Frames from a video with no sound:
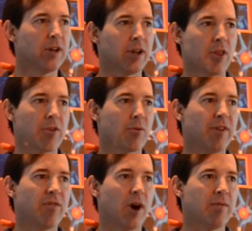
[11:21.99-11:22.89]
another
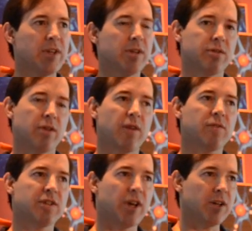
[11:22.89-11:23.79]
3 or 5 years, so they
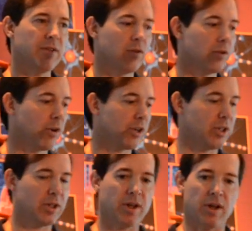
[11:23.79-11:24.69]
have to take a different
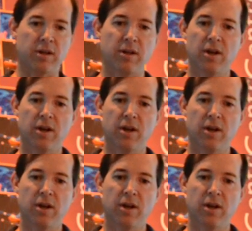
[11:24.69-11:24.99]
direction there.